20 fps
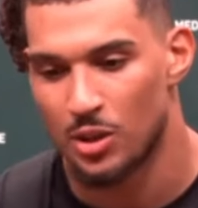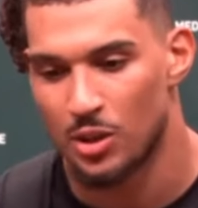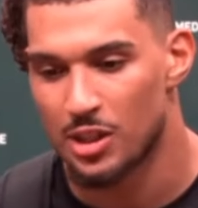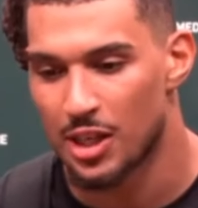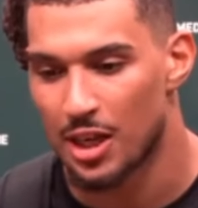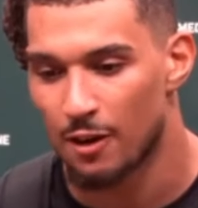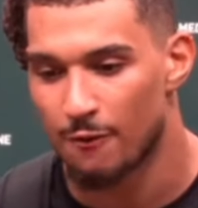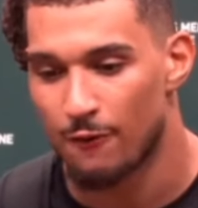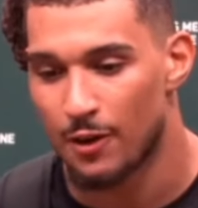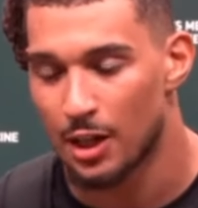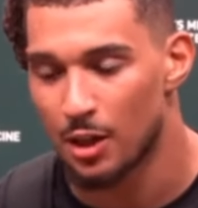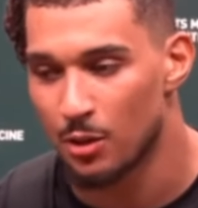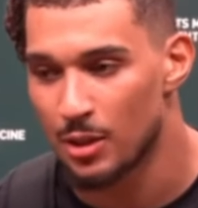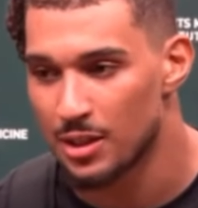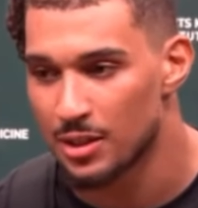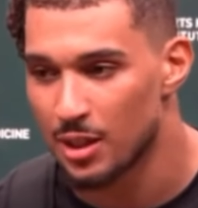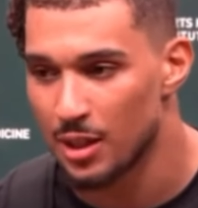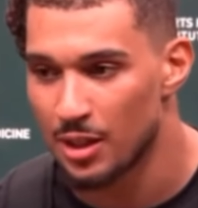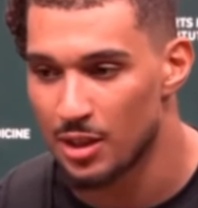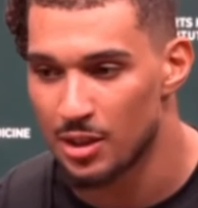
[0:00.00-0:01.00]
we just kind of follow
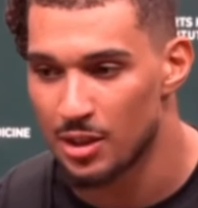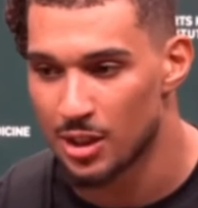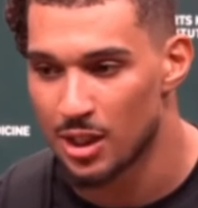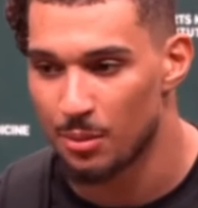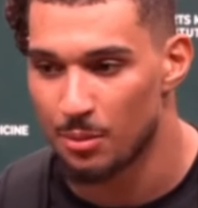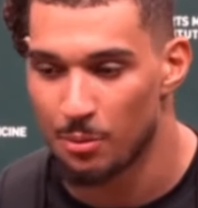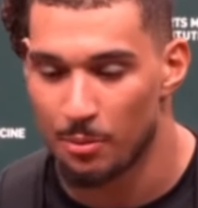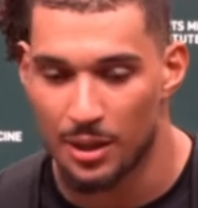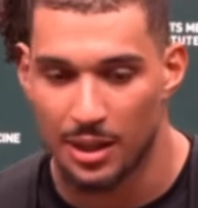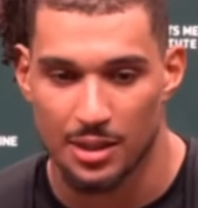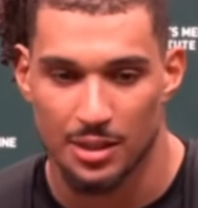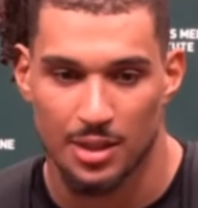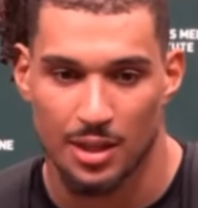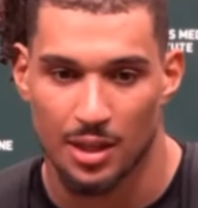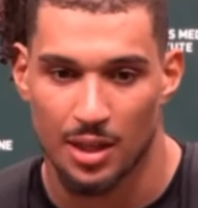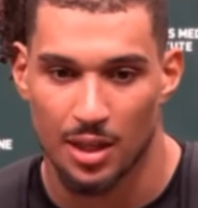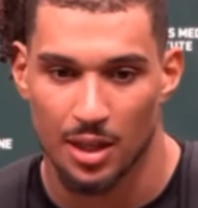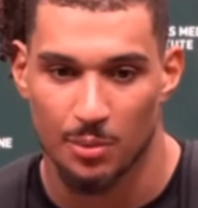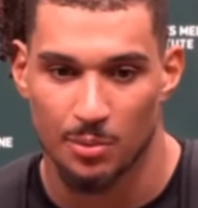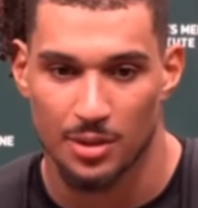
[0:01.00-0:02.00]
his lead, just keep the
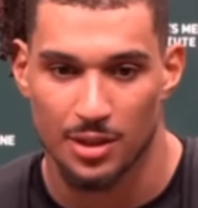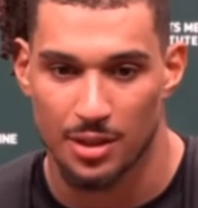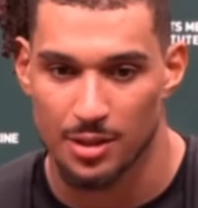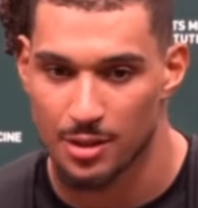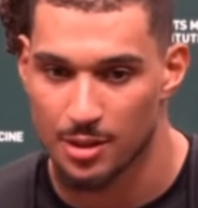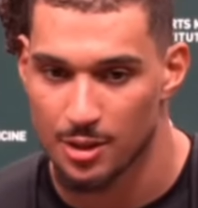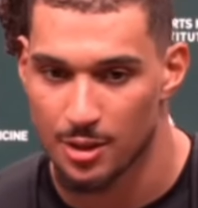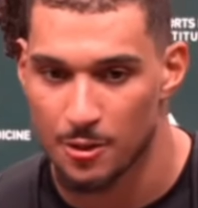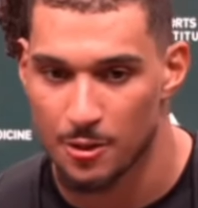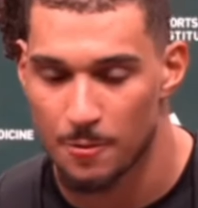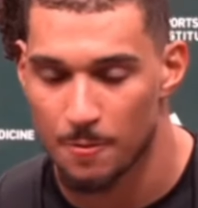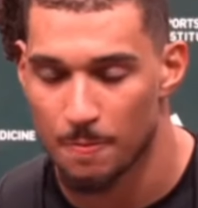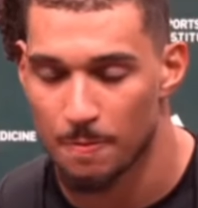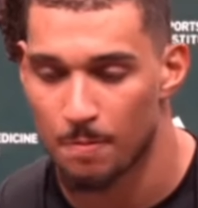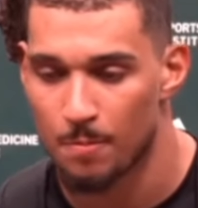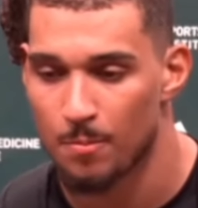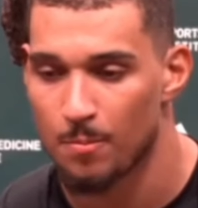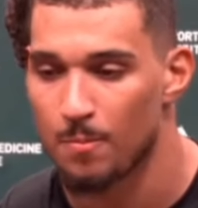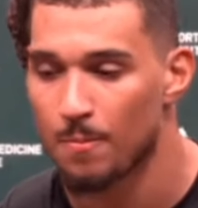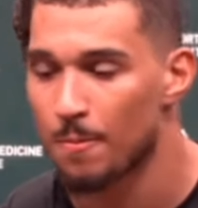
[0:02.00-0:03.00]
mindset that he possesses.
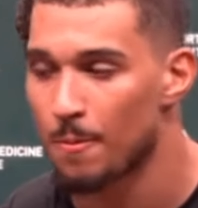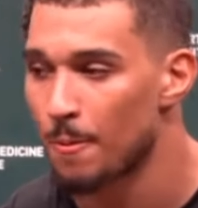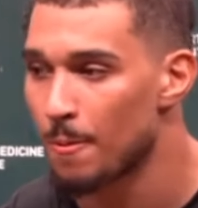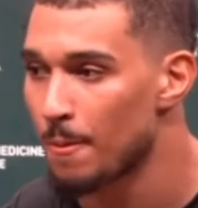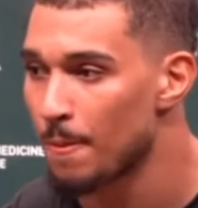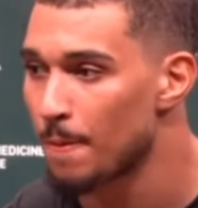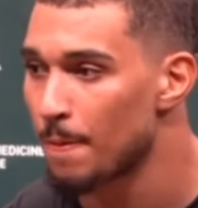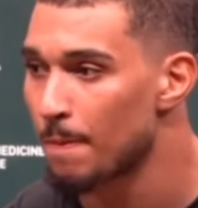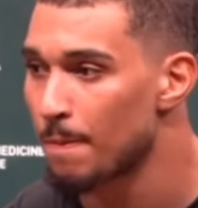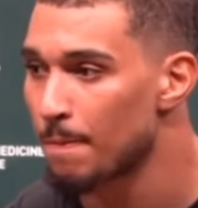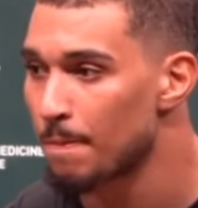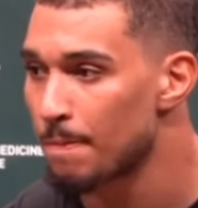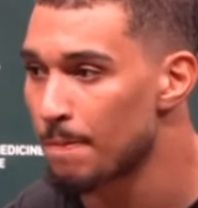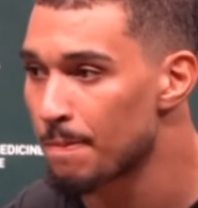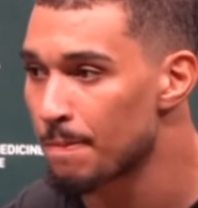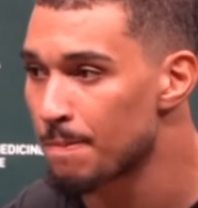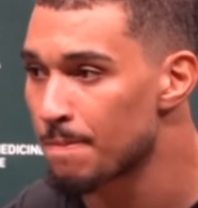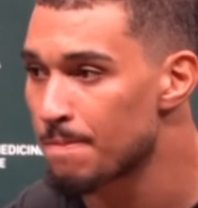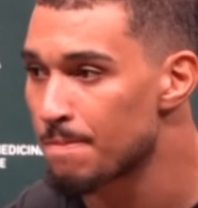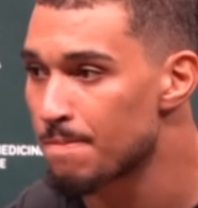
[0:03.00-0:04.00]
Mario called
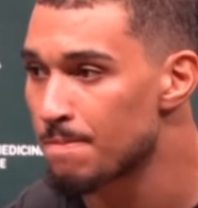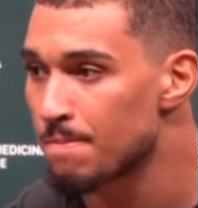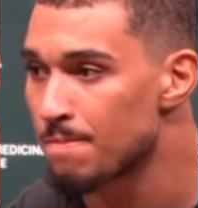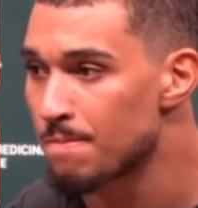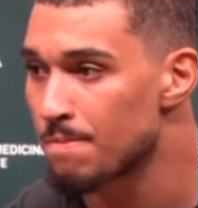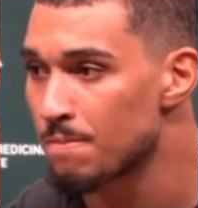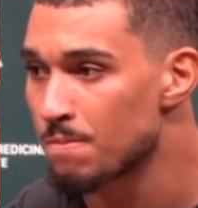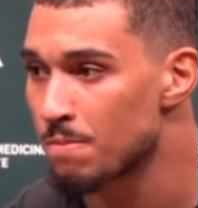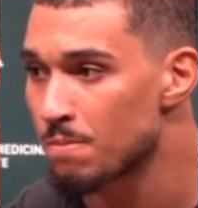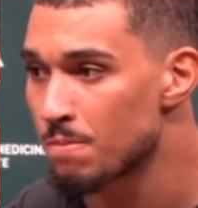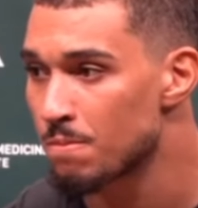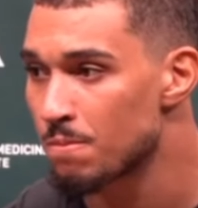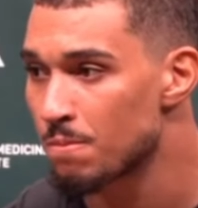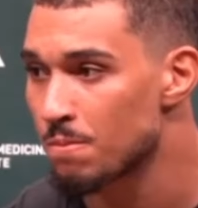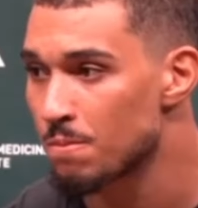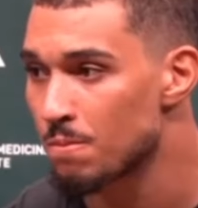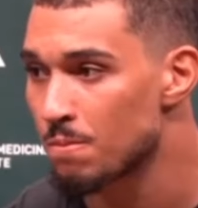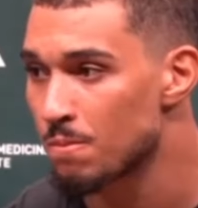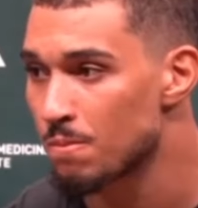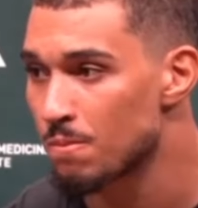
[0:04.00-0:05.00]
you, uh, us say
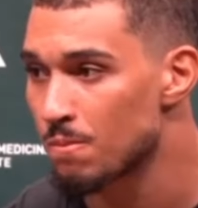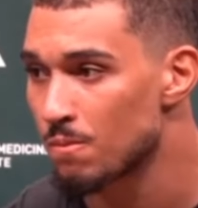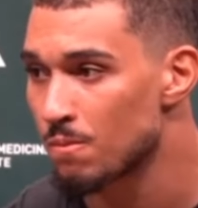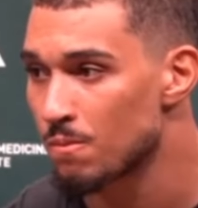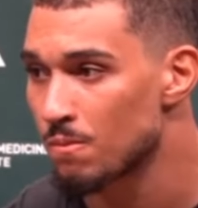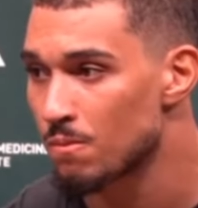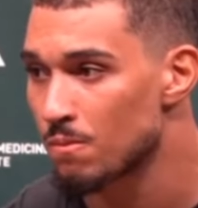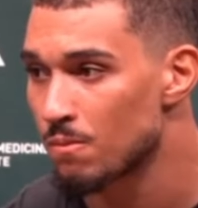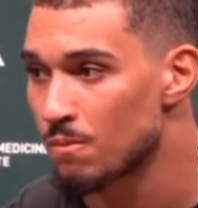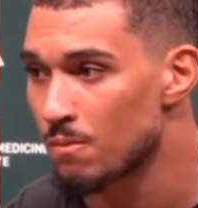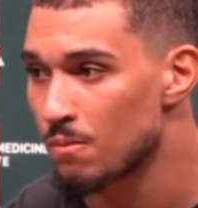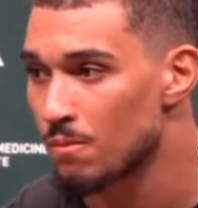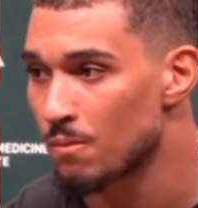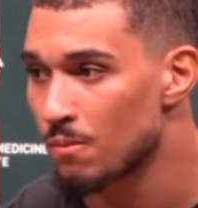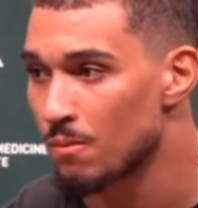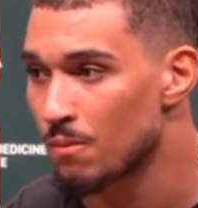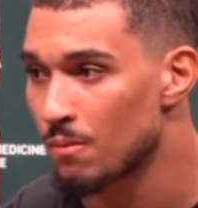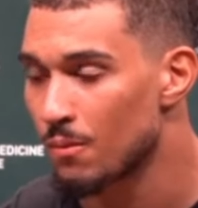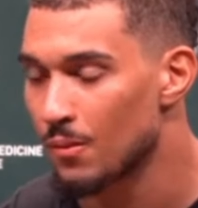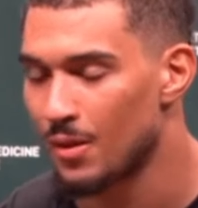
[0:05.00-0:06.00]
you're built like an
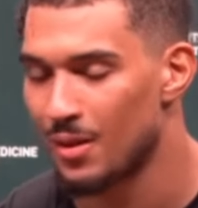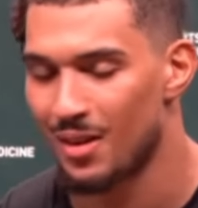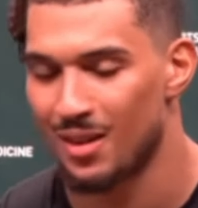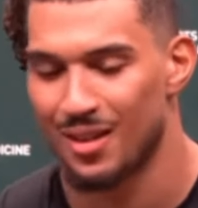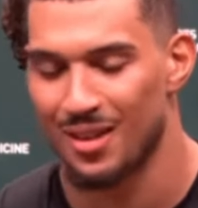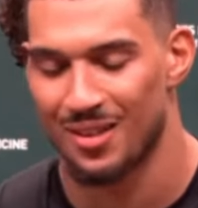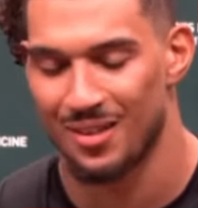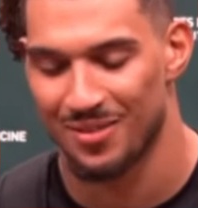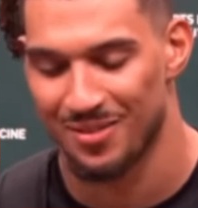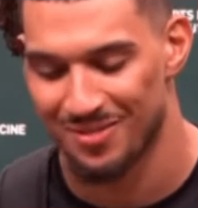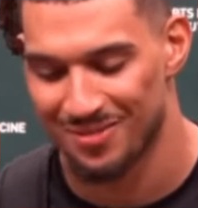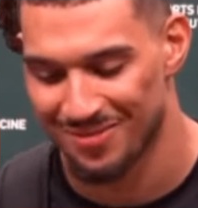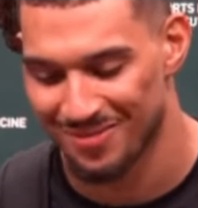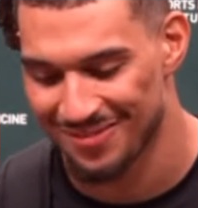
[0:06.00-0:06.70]
avatar, um,